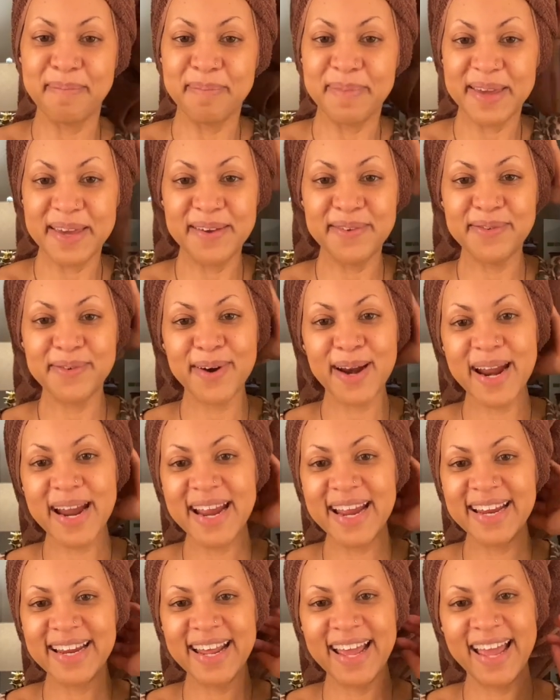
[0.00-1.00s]
Happy
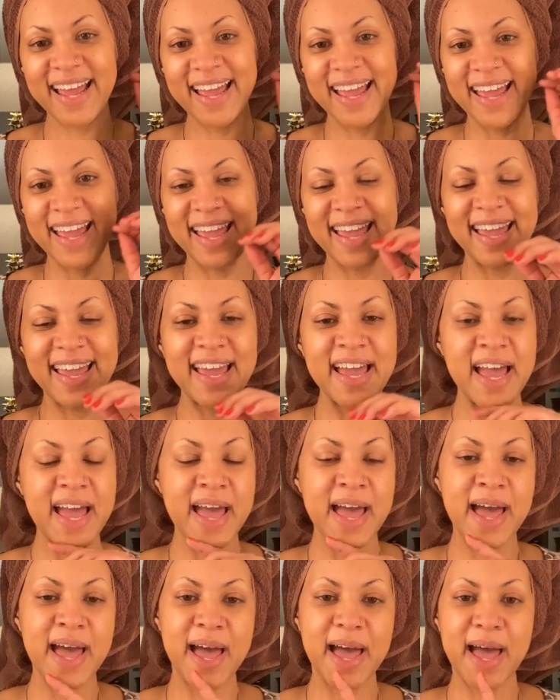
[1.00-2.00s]
Friday.
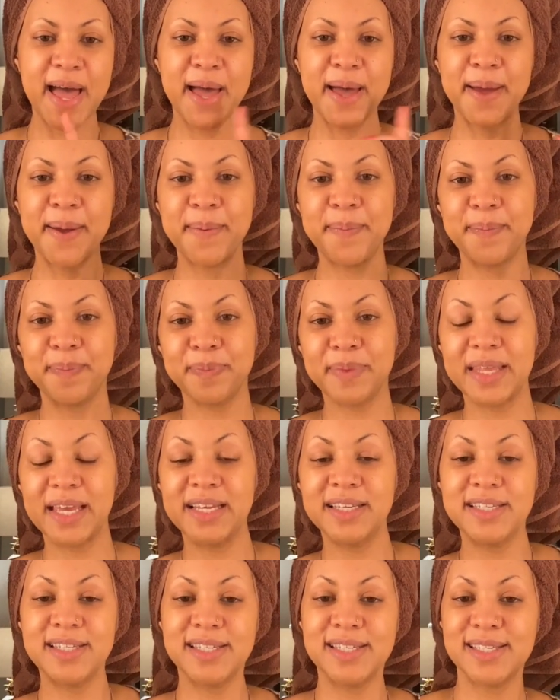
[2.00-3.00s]

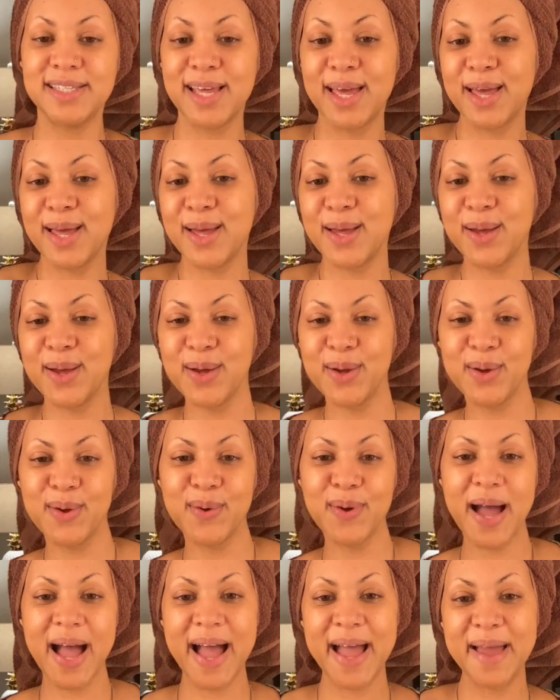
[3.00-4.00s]

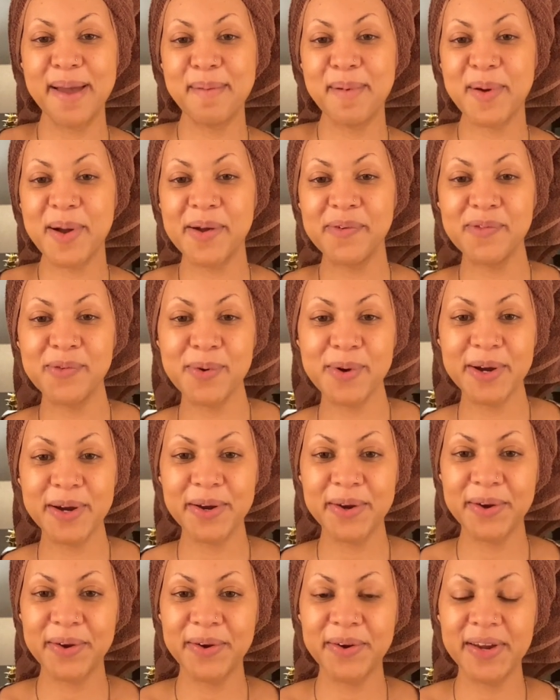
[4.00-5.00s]
So I am off
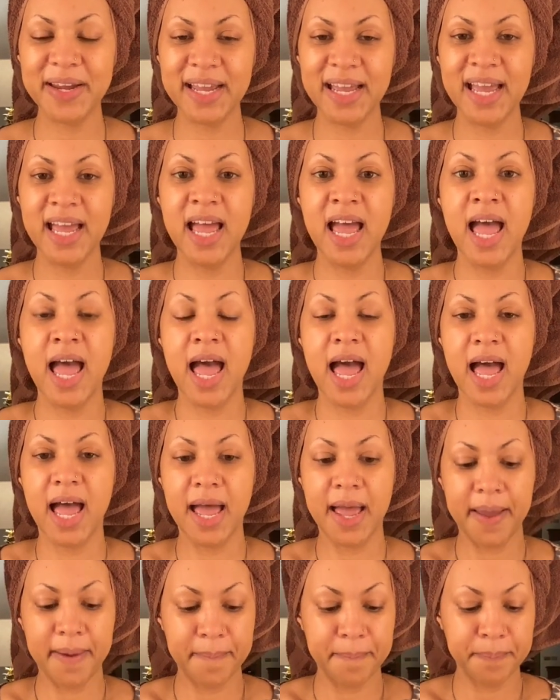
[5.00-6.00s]
work.
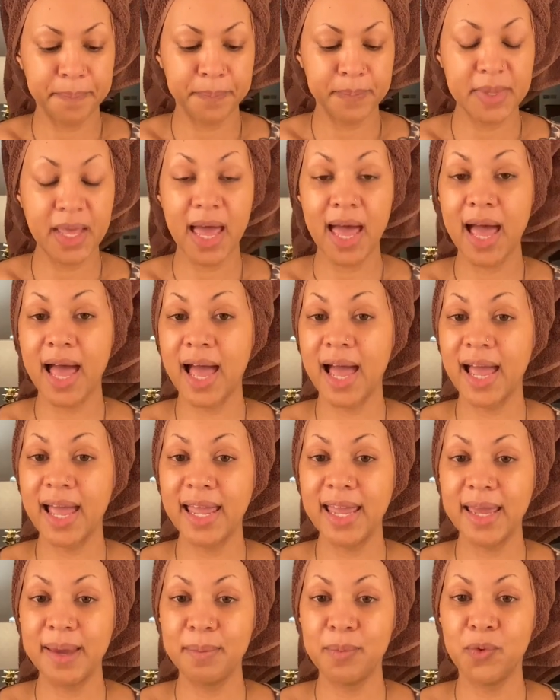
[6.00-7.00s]

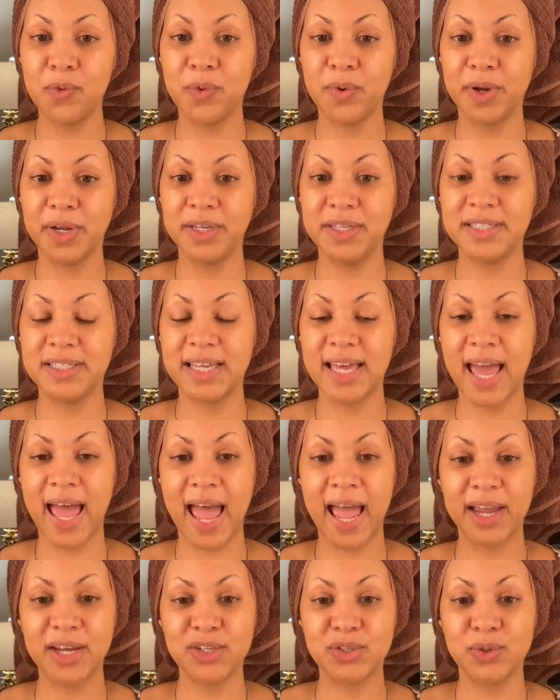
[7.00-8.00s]
I am going to
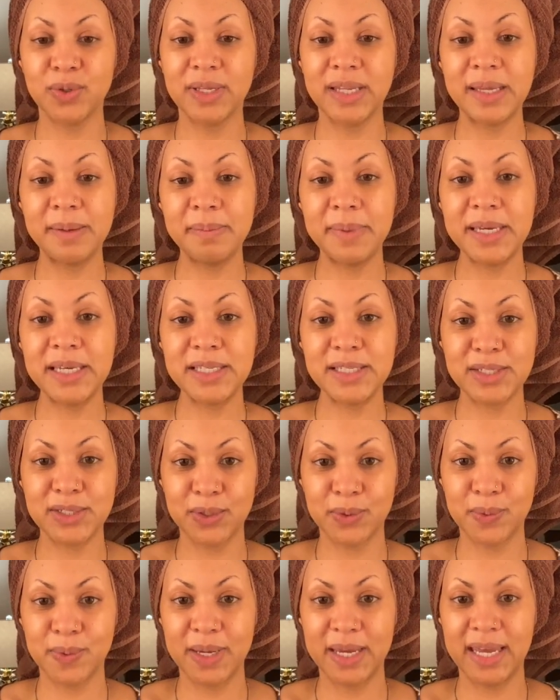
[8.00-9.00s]
actually be
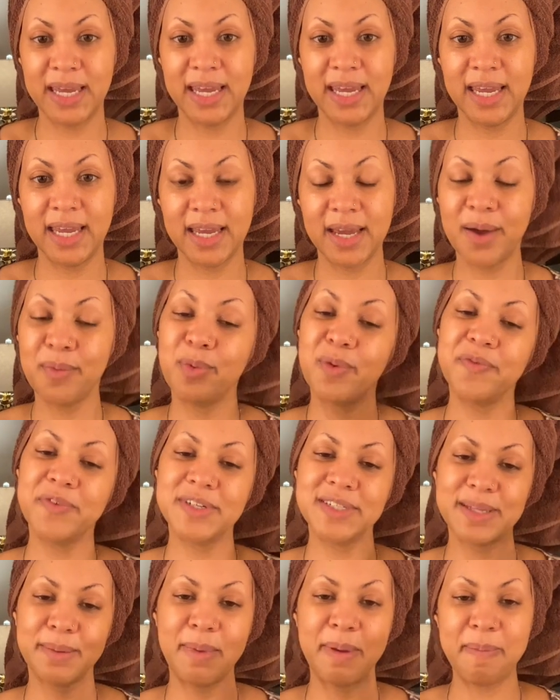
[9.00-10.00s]
doing, well,
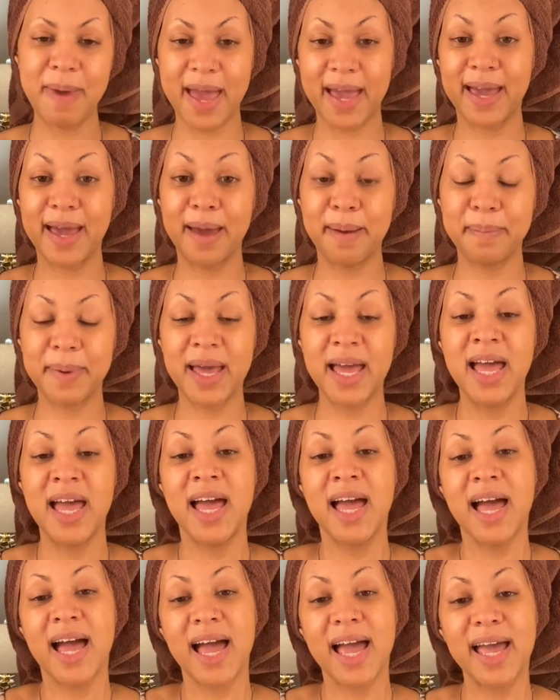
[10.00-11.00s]
first let me back up.
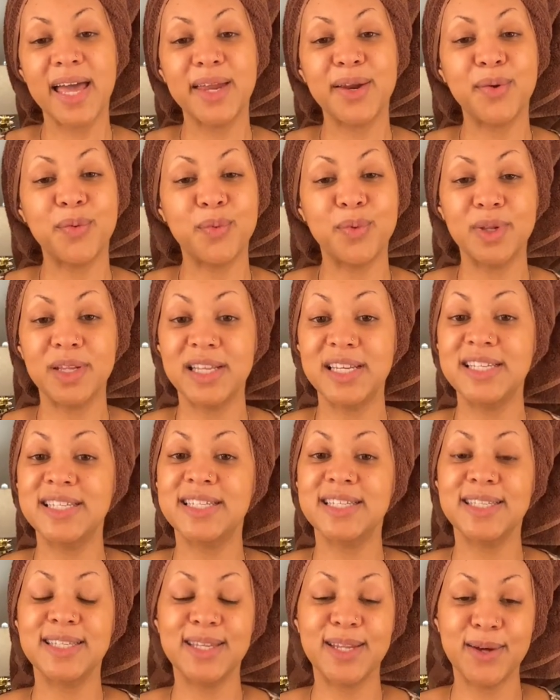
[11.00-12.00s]
I had a really
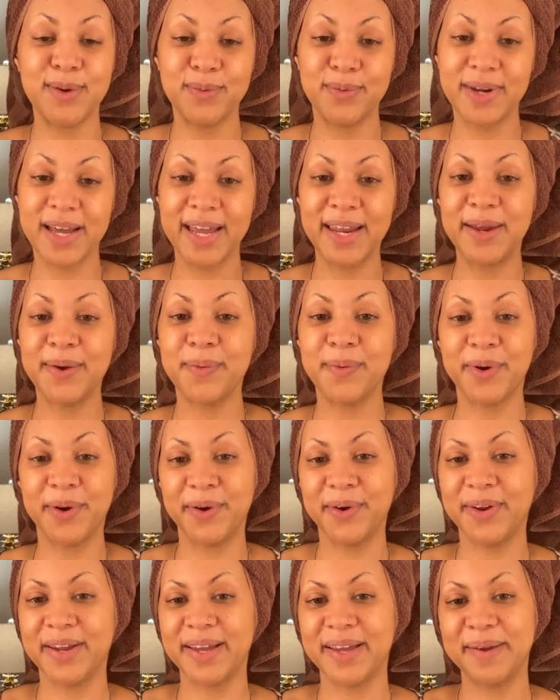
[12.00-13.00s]
slow night at
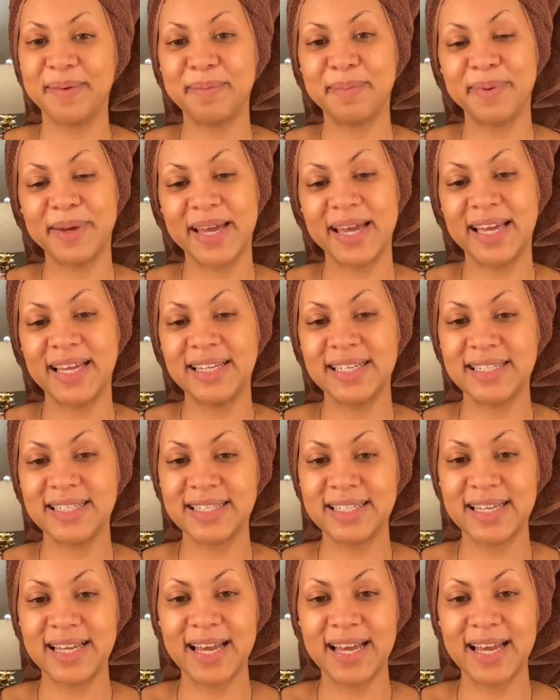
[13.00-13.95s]
work, but